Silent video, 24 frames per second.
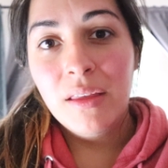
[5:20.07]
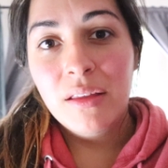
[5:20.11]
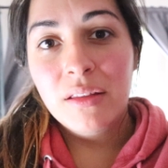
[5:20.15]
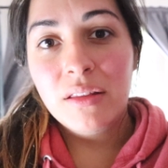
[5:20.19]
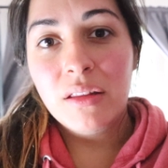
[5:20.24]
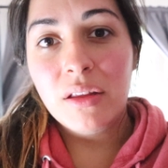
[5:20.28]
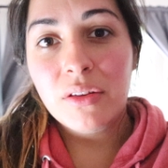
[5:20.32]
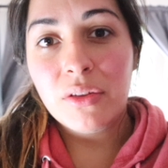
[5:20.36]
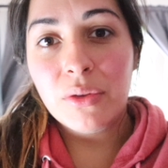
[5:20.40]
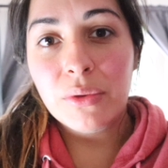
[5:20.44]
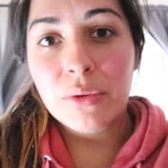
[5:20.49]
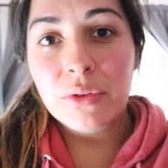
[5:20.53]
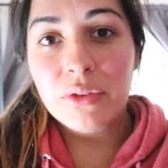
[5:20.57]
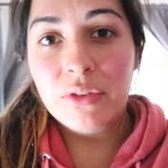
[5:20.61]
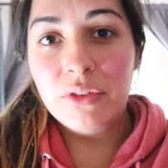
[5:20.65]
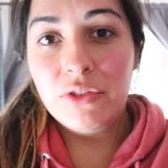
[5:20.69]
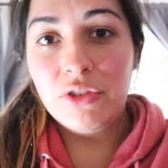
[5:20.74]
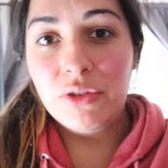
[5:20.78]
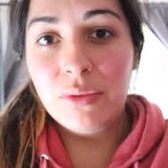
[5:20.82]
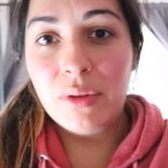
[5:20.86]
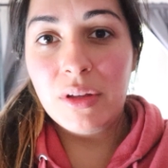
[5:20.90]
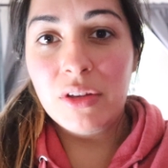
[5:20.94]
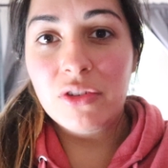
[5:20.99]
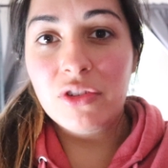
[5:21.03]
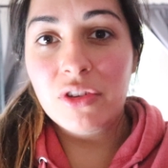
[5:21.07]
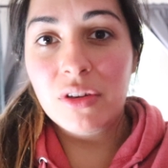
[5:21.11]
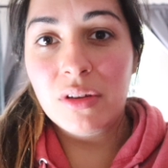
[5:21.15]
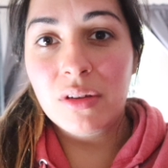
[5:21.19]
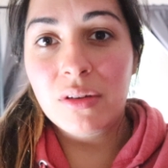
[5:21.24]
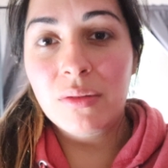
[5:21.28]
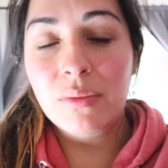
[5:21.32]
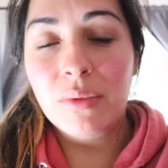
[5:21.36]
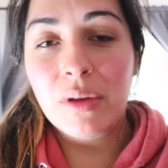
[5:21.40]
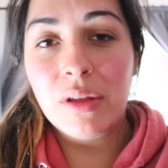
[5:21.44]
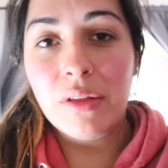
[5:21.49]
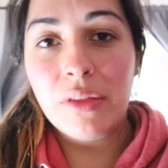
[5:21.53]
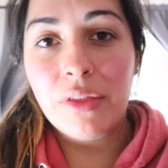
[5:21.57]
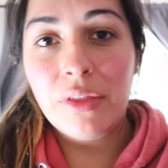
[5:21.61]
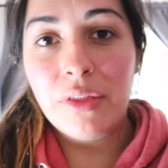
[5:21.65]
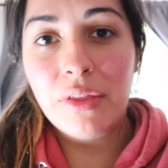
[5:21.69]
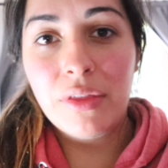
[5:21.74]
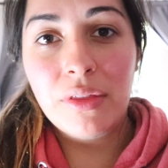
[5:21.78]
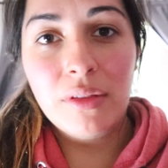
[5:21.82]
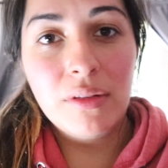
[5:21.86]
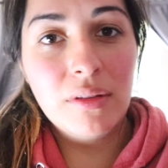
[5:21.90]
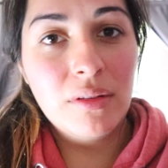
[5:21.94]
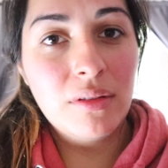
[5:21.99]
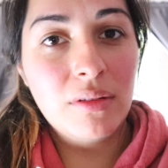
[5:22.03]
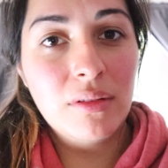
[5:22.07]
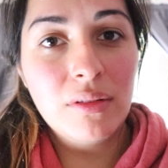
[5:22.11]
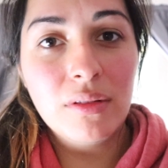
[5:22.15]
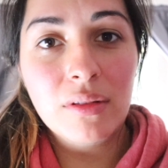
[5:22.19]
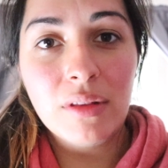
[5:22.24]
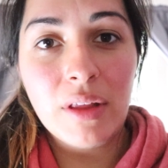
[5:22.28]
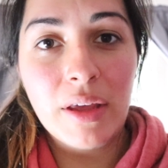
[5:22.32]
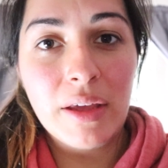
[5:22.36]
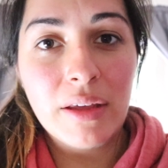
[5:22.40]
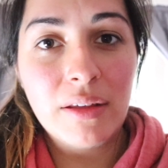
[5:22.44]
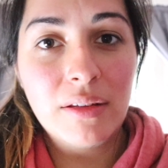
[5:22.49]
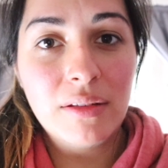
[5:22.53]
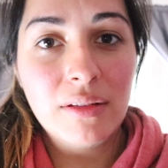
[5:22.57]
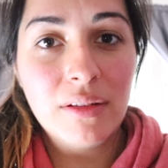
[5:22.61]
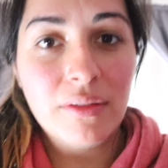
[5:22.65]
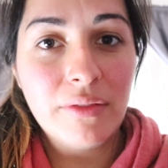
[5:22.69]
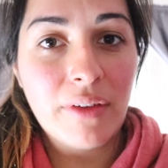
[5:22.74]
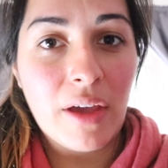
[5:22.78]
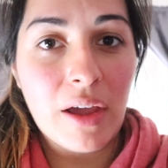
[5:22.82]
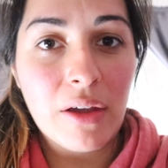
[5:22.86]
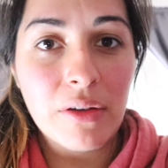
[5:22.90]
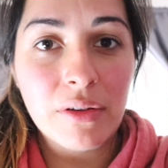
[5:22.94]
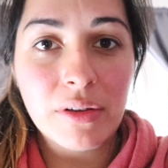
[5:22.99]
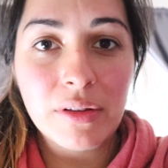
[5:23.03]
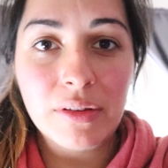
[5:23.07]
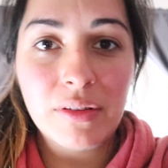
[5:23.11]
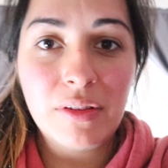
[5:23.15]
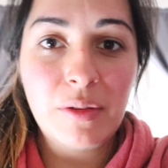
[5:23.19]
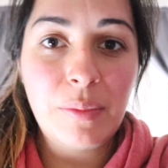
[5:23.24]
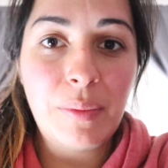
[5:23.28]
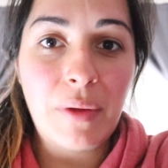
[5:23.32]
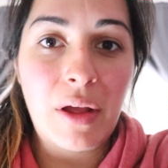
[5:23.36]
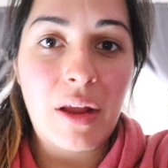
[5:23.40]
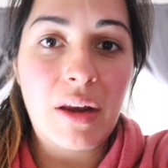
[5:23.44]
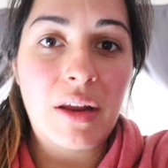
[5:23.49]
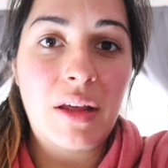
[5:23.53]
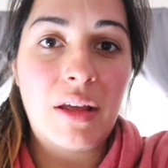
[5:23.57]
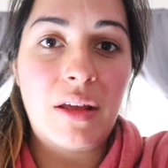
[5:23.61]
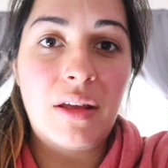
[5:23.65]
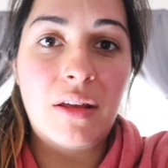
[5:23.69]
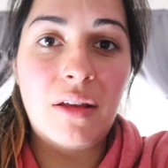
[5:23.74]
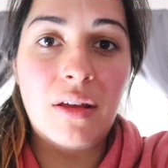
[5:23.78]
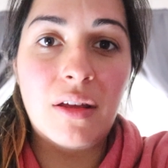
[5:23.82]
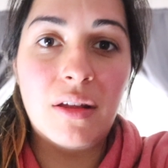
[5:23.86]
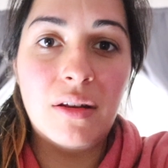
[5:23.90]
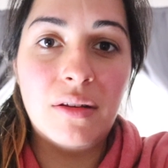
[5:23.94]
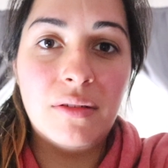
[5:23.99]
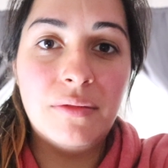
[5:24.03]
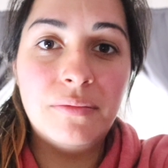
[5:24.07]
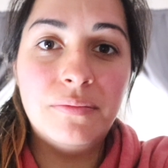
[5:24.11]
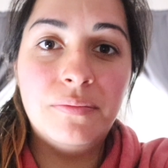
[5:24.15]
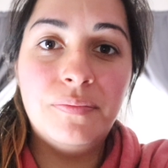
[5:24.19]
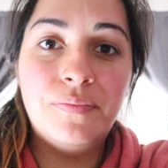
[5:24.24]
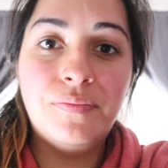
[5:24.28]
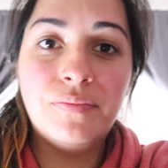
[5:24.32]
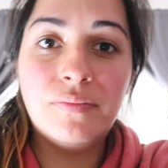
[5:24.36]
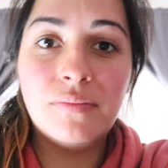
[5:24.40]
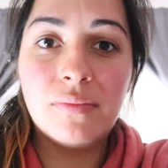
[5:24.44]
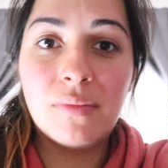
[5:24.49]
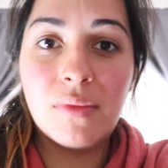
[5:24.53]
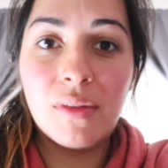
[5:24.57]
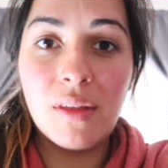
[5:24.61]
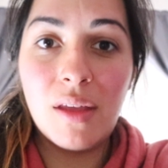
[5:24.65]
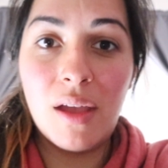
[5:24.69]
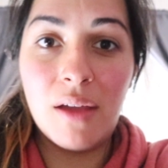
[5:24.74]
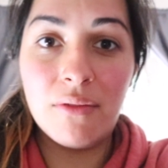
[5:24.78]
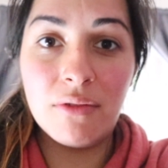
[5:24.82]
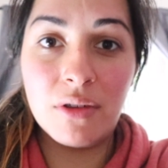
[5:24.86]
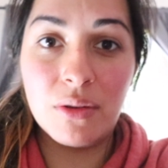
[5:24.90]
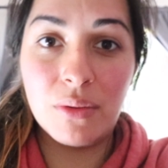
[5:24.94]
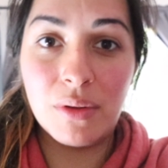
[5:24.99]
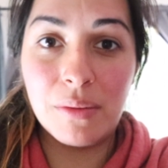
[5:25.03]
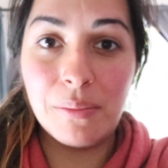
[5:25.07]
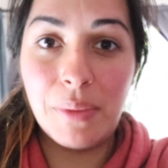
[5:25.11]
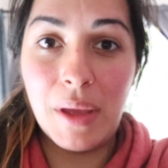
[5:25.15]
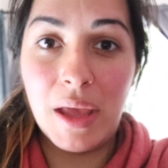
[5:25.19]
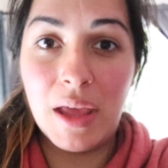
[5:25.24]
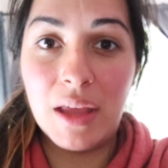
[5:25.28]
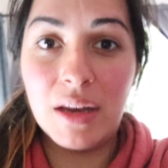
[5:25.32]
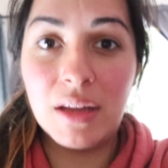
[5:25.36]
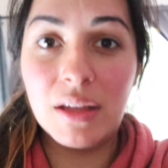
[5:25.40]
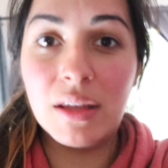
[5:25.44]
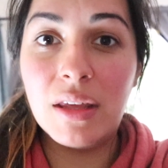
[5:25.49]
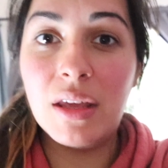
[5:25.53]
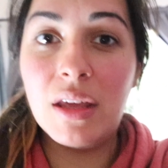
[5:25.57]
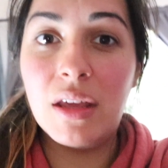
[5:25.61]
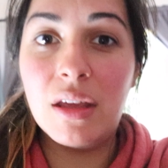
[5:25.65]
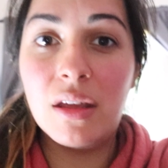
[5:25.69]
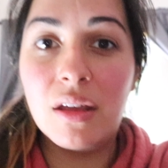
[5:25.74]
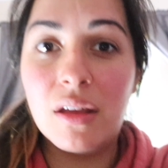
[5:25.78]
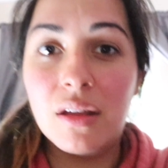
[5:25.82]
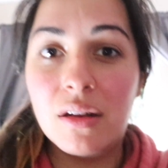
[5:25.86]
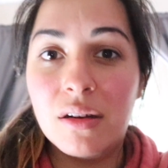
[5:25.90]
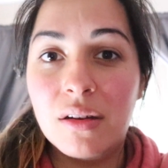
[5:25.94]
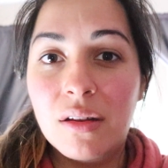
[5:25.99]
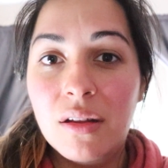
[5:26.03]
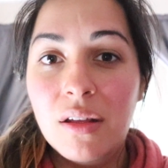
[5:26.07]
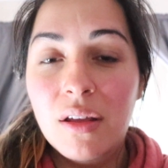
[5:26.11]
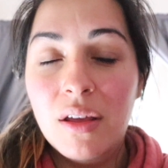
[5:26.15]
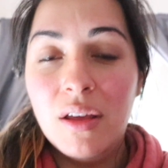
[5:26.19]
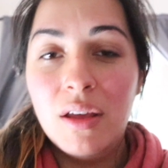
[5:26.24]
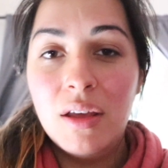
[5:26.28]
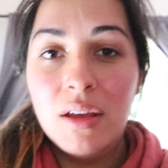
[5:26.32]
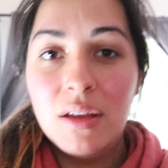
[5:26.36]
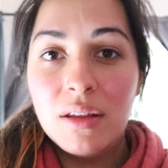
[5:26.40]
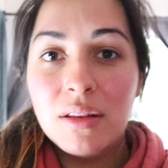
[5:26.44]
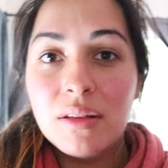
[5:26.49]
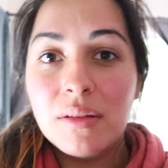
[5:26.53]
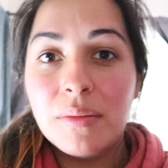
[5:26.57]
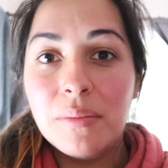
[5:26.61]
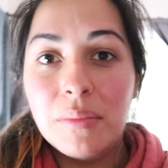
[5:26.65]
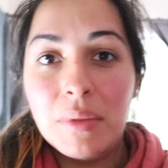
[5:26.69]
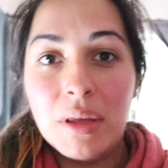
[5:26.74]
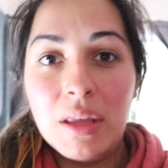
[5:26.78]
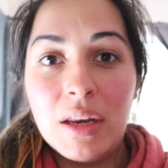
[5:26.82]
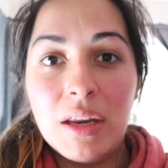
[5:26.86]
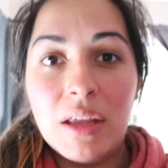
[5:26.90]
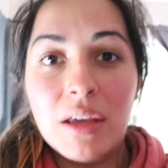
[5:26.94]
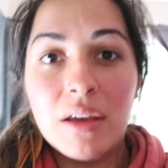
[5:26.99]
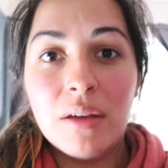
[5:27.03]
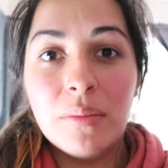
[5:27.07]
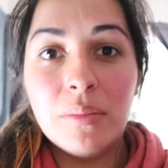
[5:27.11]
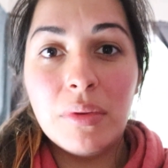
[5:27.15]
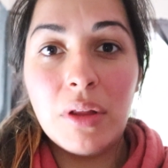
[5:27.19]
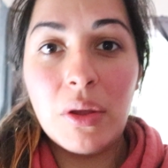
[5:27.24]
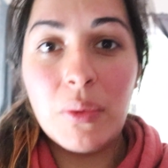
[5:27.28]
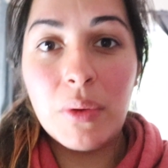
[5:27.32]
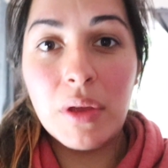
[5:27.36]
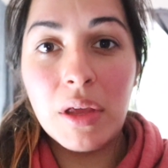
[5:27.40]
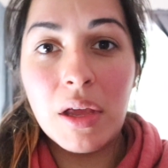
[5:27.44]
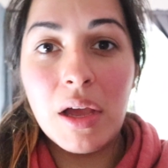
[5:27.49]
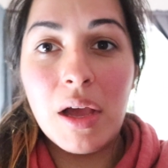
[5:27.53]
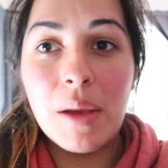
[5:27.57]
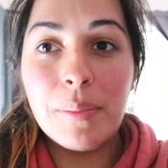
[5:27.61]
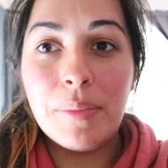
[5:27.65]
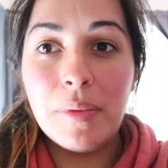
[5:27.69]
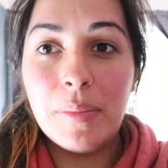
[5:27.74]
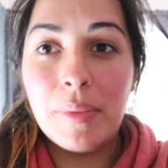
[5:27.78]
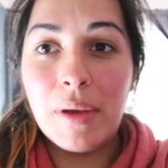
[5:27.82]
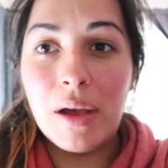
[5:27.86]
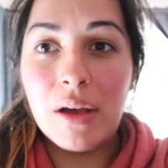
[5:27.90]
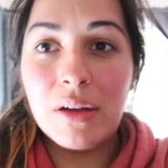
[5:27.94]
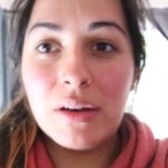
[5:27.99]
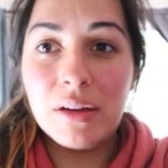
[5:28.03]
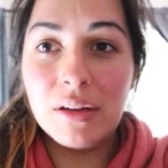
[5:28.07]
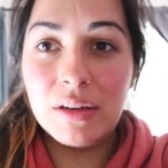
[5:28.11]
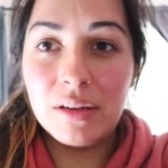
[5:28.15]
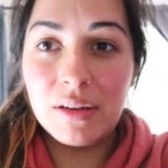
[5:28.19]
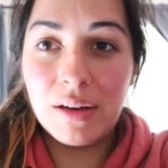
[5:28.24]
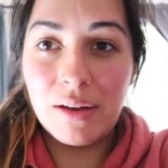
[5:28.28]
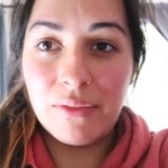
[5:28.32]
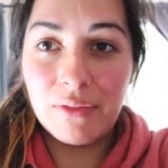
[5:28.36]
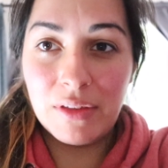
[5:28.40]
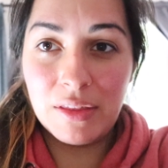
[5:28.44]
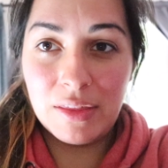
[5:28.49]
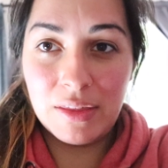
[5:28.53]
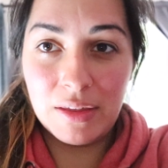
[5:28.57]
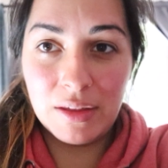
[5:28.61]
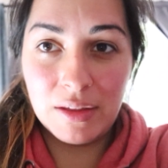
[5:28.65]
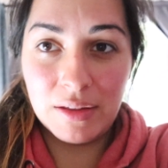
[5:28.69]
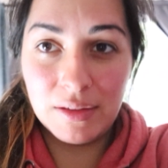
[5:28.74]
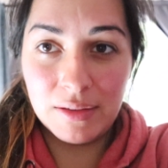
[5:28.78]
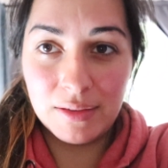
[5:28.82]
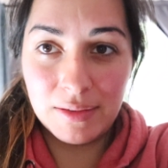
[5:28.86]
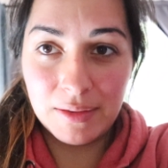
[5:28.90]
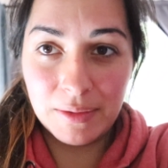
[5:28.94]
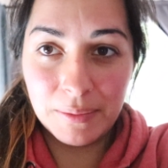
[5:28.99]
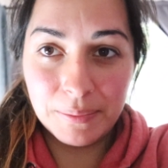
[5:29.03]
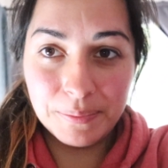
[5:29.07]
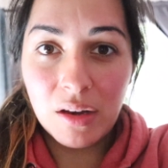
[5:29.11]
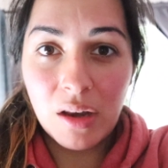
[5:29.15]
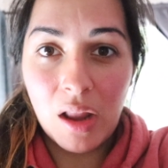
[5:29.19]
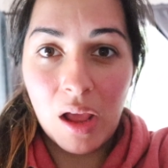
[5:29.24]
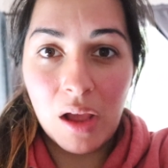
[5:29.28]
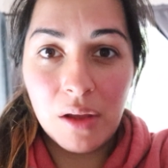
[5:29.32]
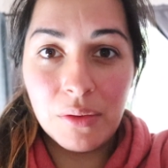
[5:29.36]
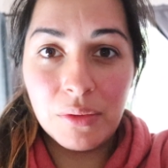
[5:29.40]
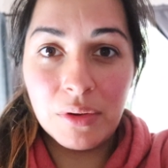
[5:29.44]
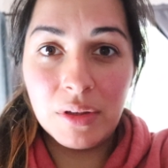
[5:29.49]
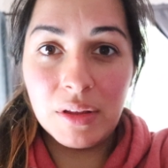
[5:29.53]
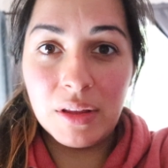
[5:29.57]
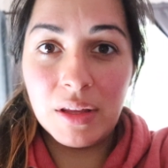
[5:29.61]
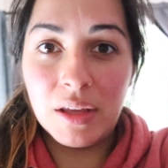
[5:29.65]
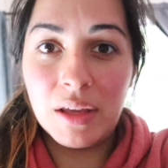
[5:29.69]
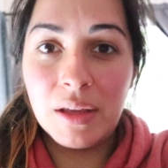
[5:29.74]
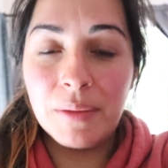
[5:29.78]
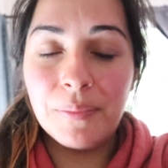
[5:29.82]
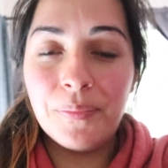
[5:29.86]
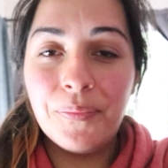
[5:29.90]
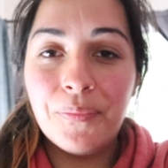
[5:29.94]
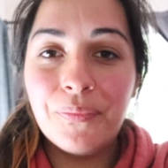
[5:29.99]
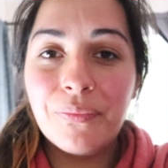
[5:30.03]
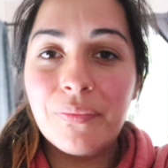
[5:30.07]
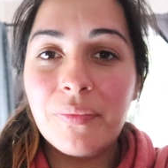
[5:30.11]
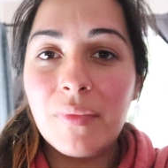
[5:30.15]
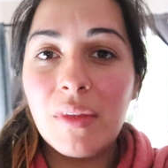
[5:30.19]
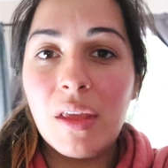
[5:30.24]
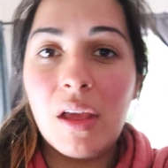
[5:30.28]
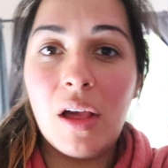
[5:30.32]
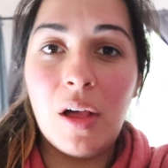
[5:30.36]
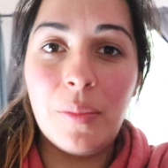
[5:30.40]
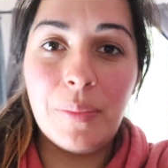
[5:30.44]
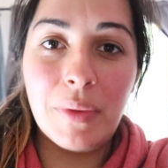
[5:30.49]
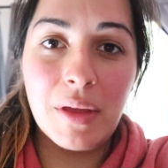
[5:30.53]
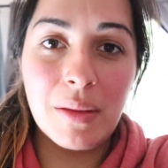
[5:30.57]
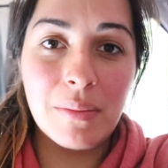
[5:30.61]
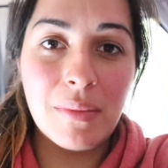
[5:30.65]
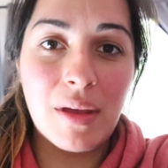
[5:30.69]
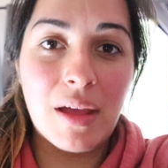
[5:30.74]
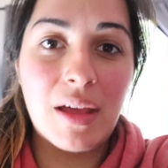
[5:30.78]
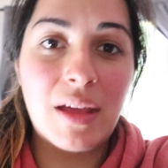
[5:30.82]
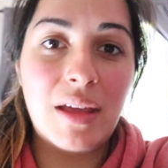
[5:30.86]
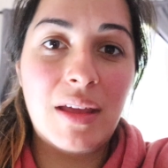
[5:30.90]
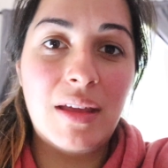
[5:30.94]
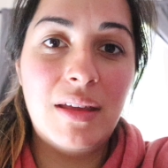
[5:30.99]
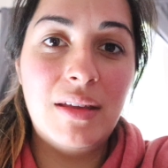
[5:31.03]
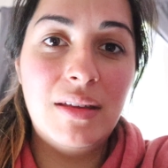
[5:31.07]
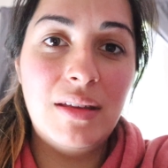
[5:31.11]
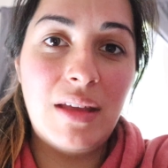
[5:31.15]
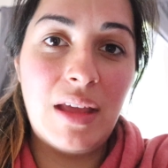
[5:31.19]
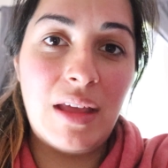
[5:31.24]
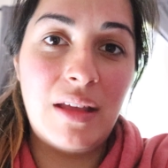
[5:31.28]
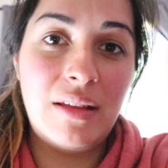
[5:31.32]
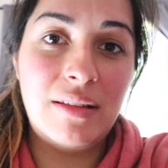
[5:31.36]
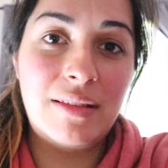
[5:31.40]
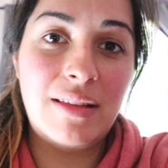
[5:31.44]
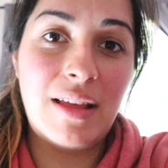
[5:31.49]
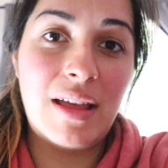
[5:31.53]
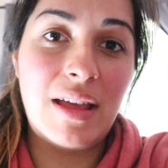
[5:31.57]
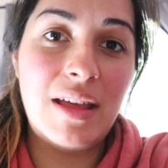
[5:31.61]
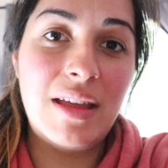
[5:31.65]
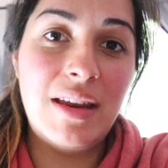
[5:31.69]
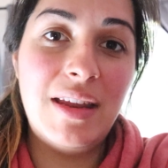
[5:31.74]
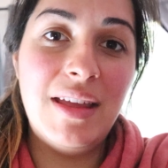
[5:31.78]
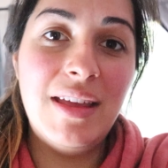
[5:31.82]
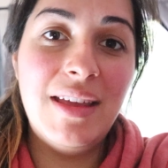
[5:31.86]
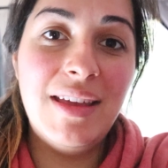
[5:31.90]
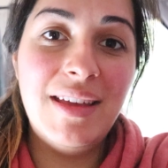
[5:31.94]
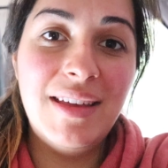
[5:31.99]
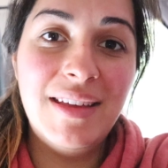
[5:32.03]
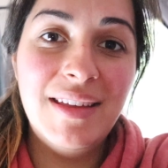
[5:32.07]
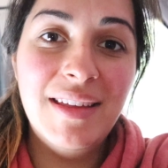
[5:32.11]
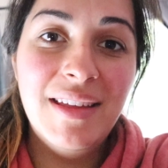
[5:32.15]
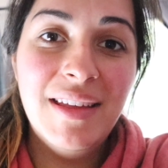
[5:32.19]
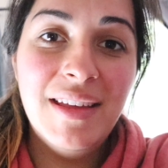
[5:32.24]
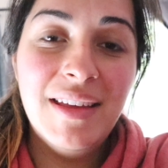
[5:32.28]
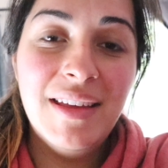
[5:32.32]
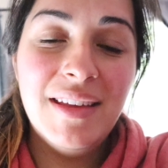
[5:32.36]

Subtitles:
this whole situation with like the virus spreading and everyone panicking and the media blowing up about it and everything is not really helping my anxiety.